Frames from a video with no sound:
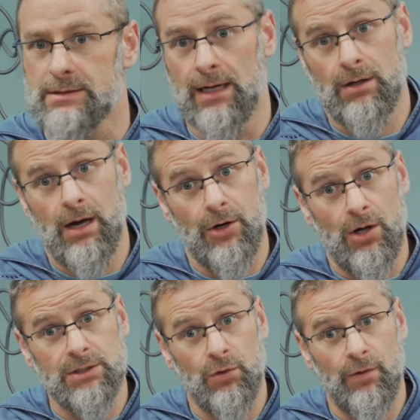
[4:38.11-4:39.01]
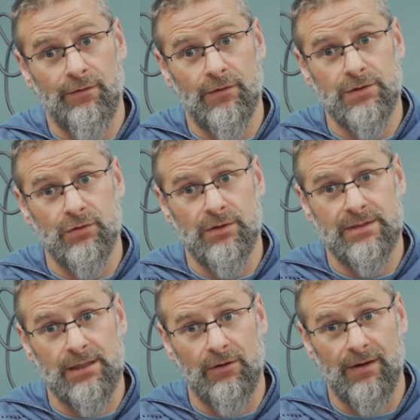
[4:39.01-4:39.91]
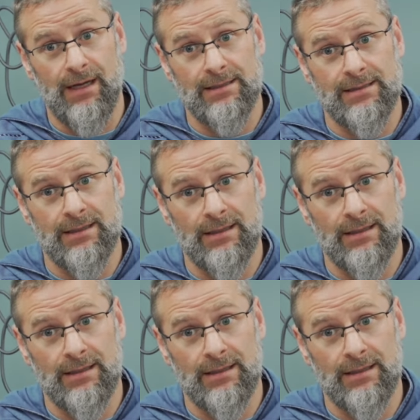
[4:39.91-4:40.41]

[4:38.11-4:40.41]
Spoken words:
Now, God also refers to himself as